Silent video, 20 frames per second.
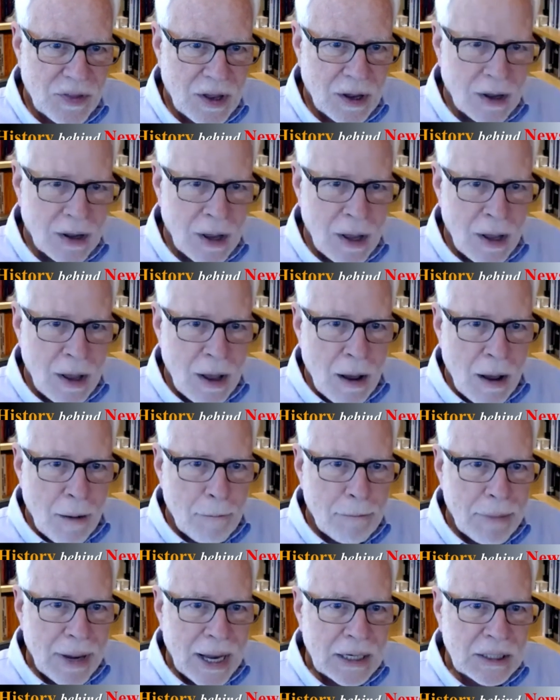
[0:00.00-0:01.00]
the
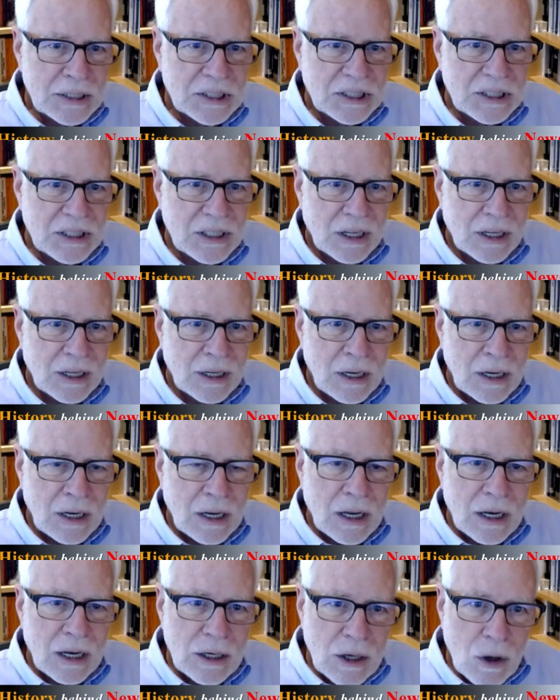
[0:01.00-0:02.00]
banks to
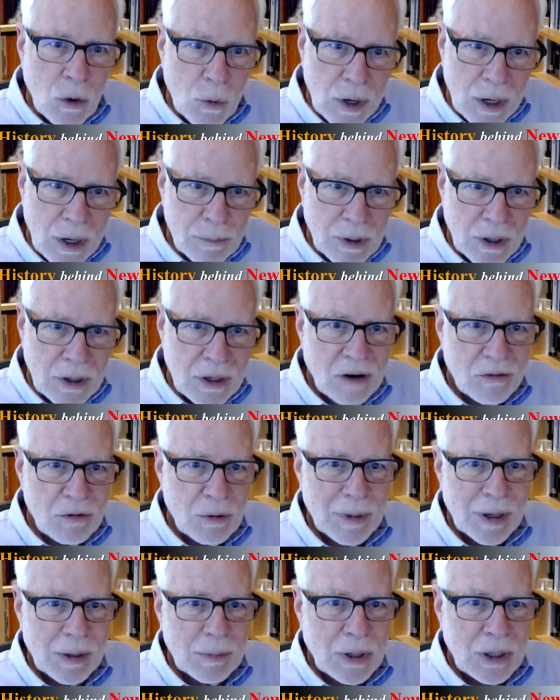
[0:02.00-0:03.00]
load up on
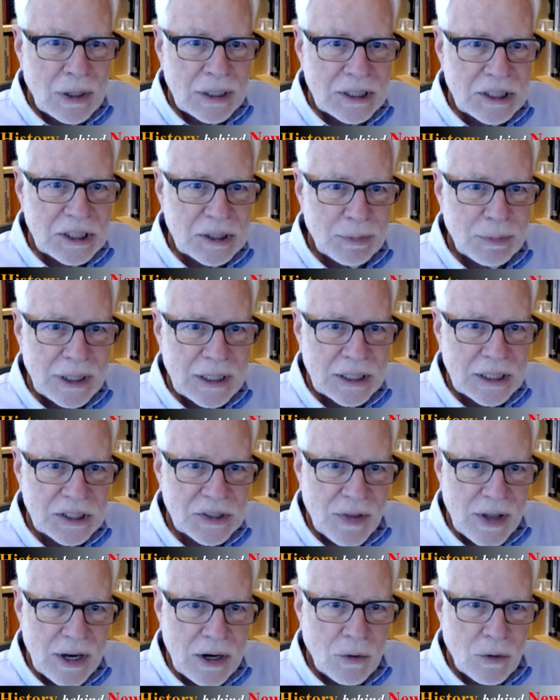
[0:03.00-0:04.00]
government bonds
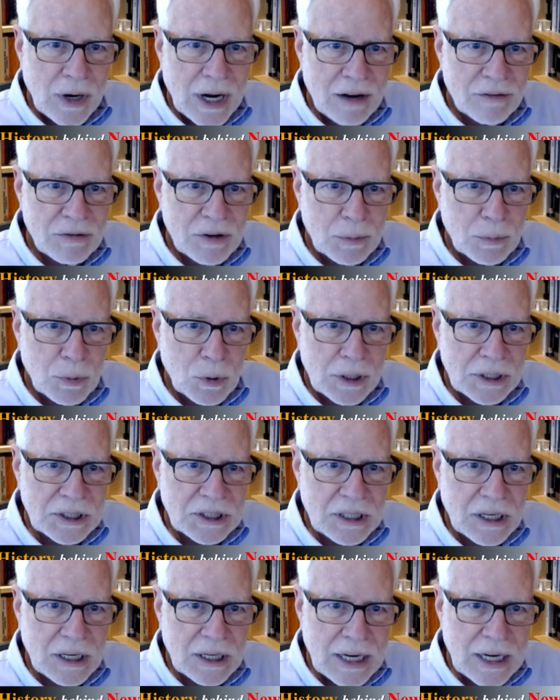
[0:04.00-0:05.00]
because they don't have to put
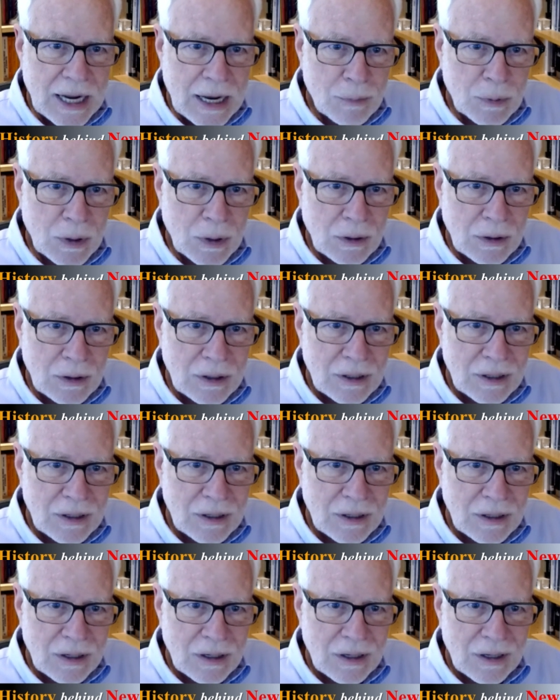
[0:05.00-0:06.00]
aside capital
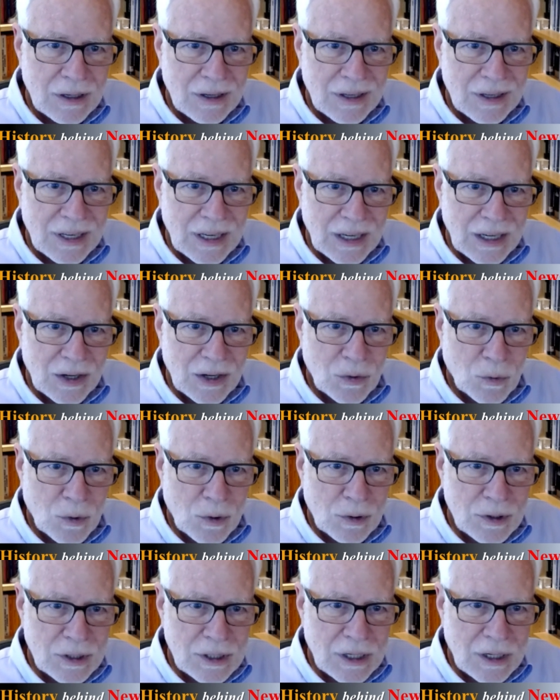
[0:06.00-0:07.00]
in
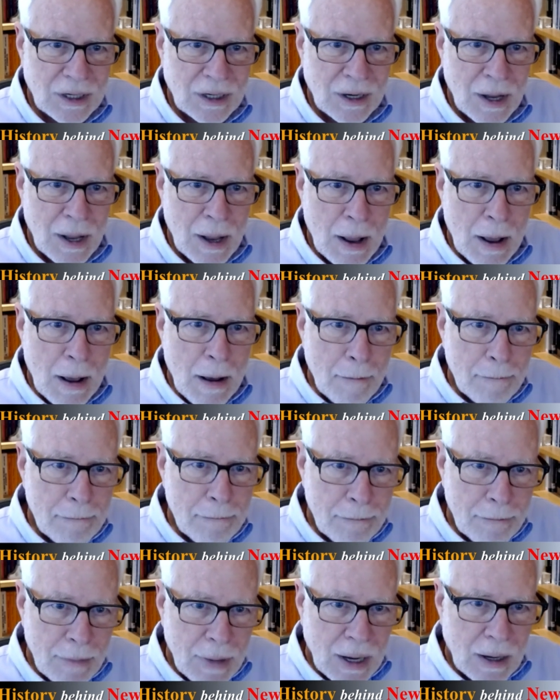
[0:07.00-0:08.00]
order to
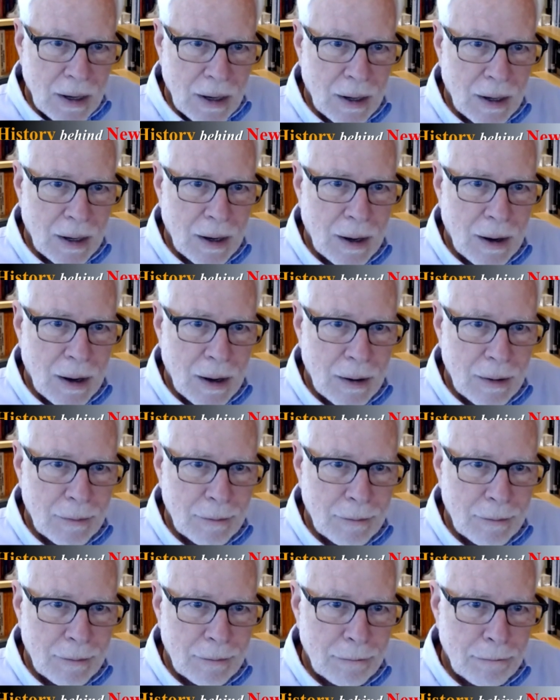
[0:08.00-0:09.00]
uh,
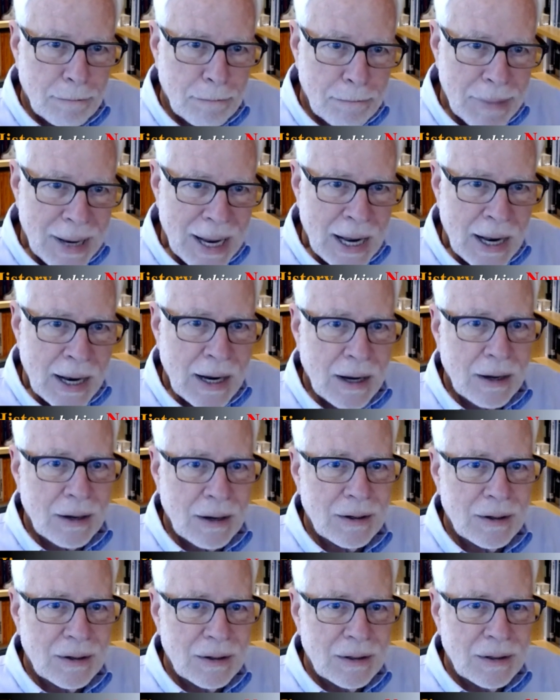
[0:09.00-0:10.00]
back
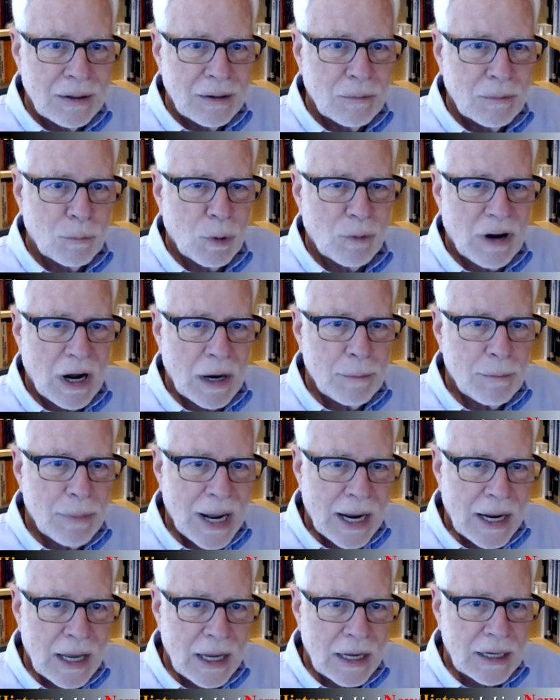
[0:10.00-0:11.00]
provide
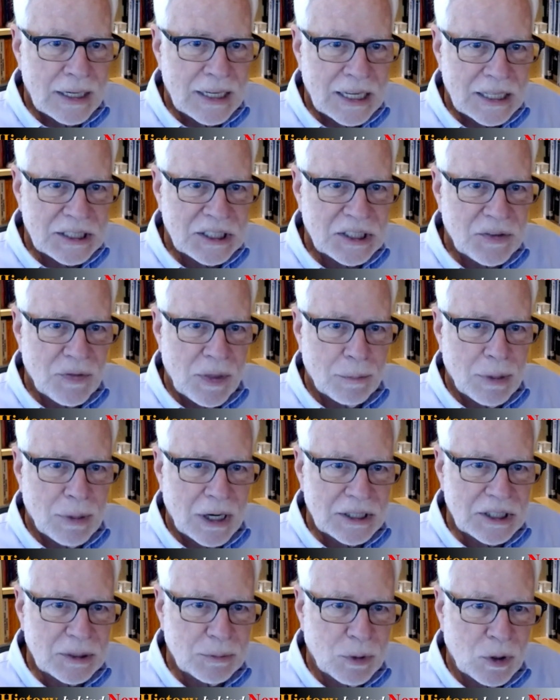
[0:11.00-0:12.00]
backing against the
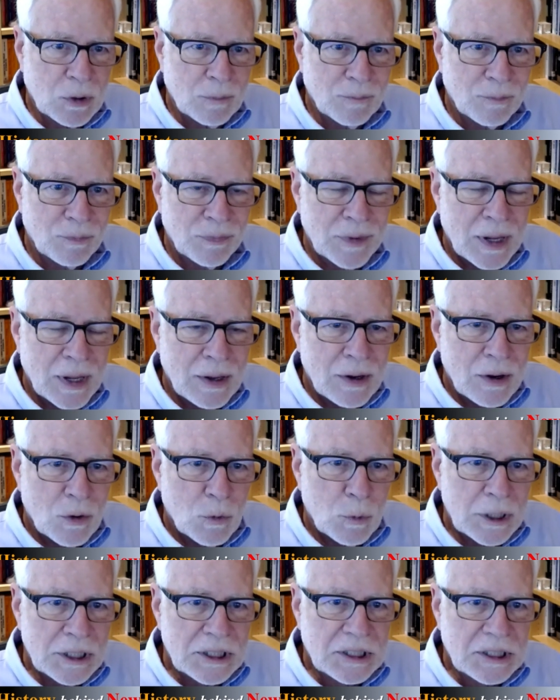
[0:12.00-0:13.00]
possible
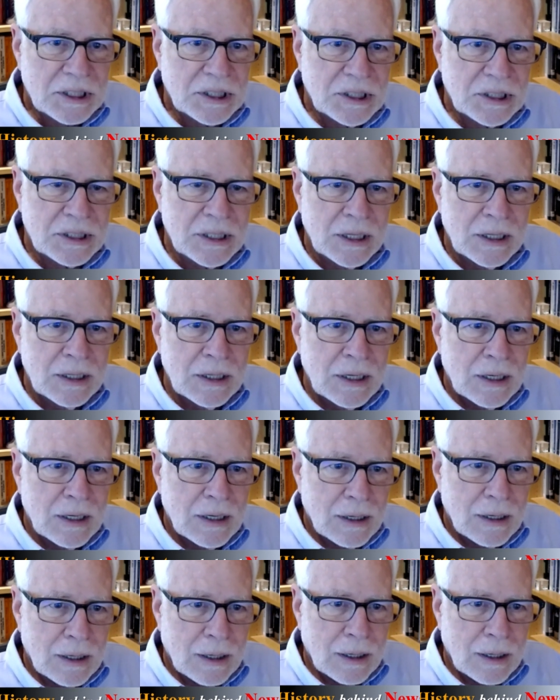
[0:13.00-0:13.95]
risks. So um,